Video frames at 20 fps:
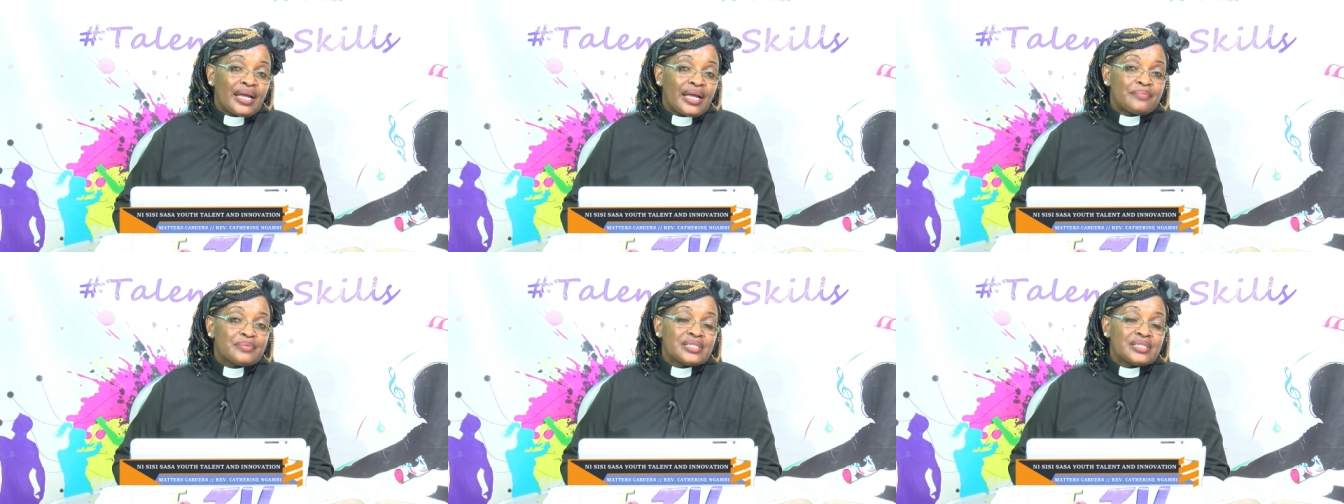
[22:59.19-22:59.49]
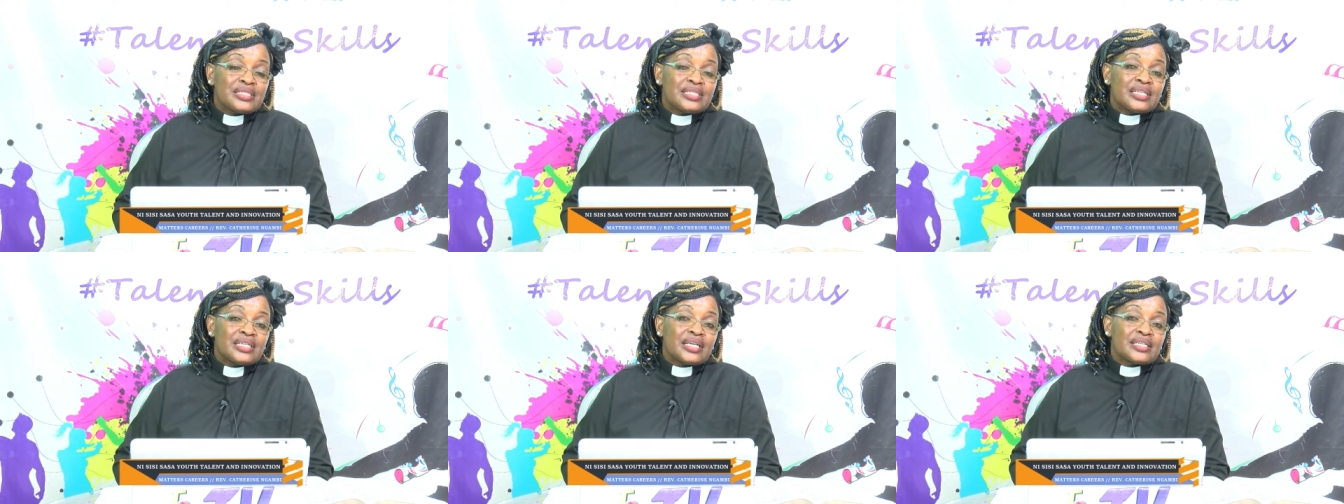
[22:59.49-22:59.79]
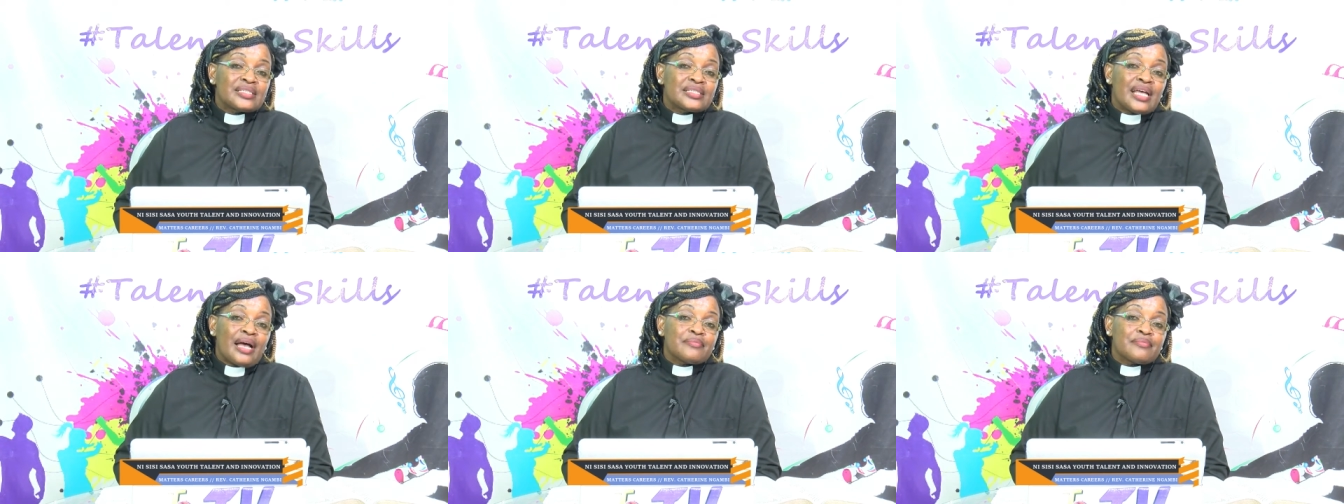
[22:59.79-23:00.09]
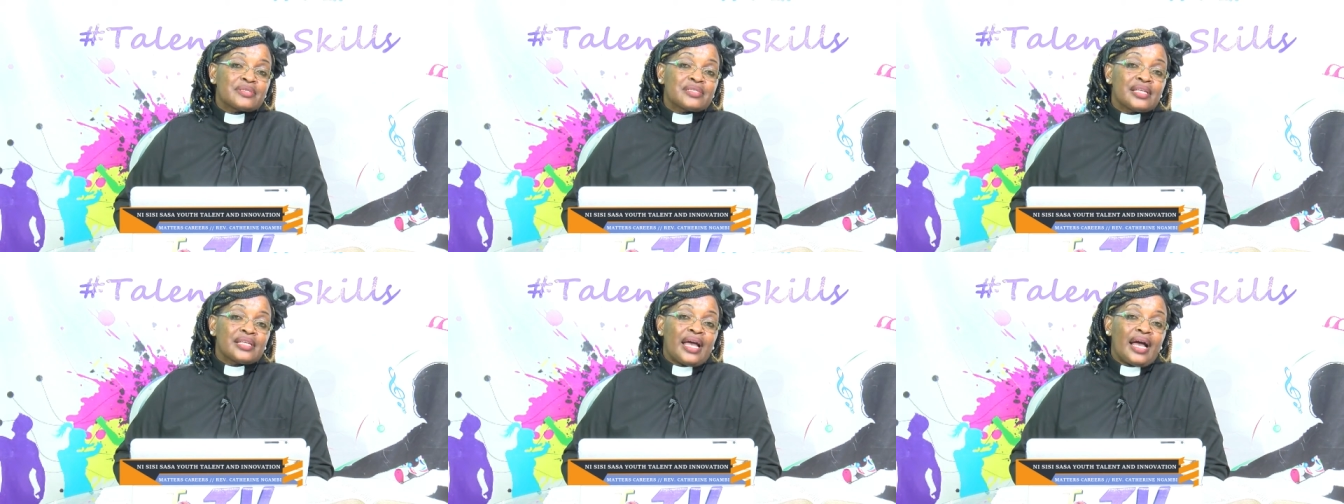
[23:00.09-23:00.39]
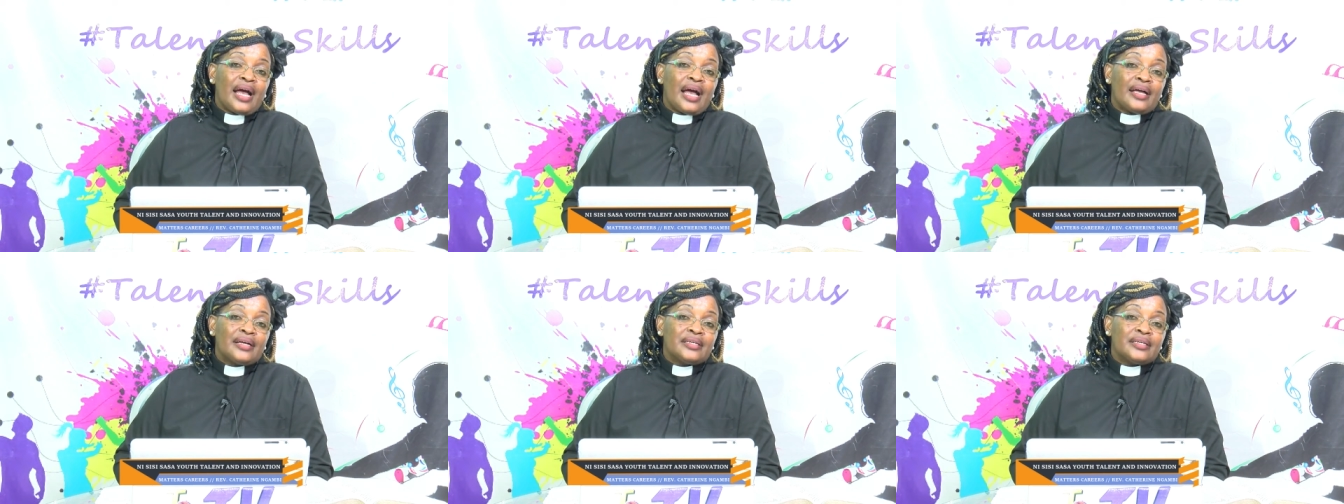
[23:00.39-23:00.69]
up sitting exams
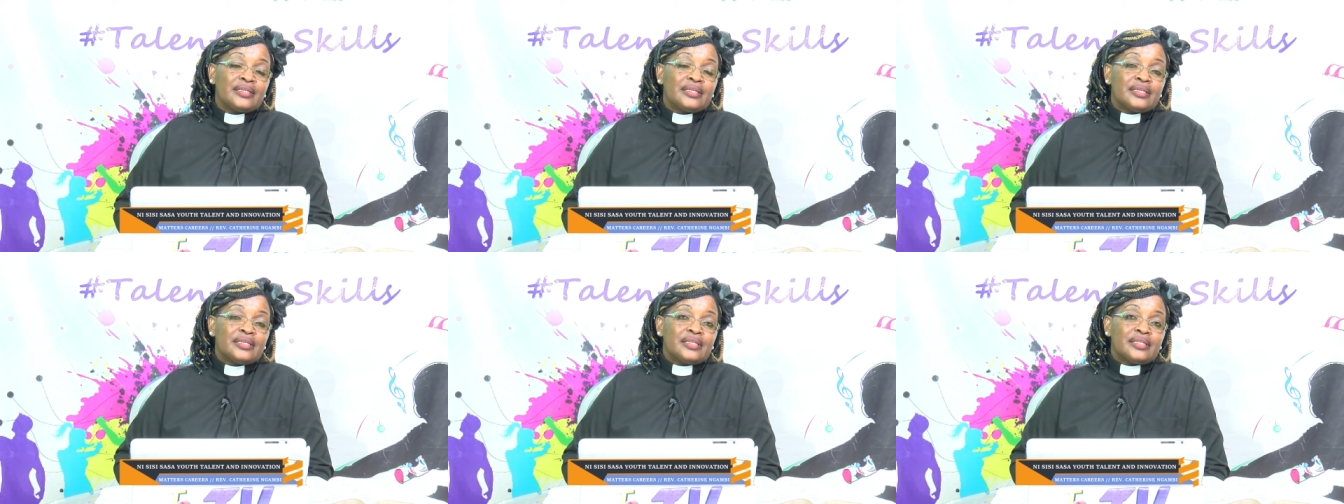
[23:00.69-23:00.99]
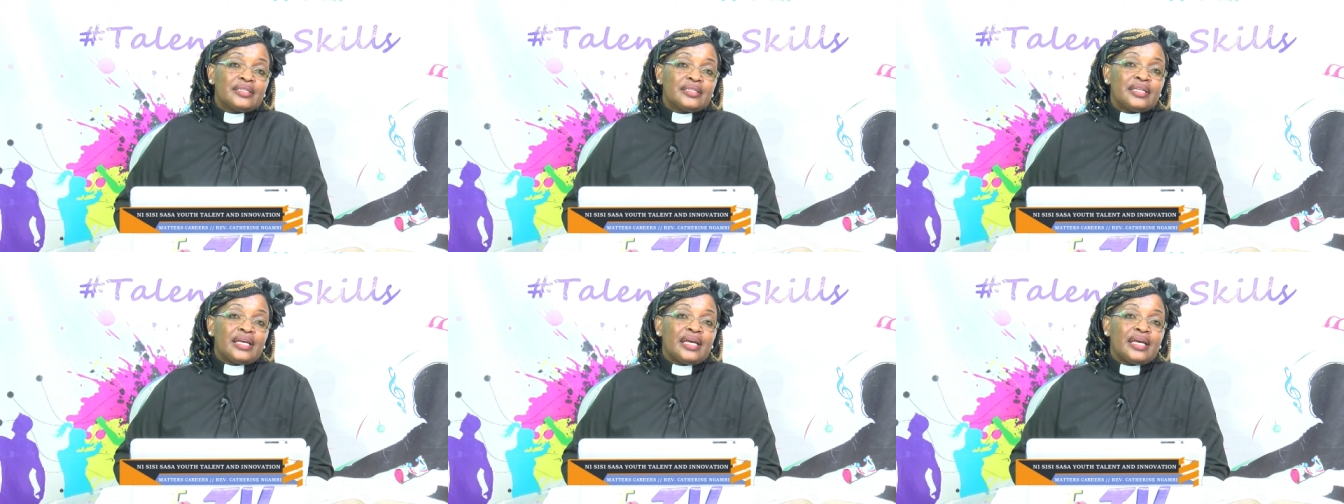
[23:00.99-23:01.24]
there. They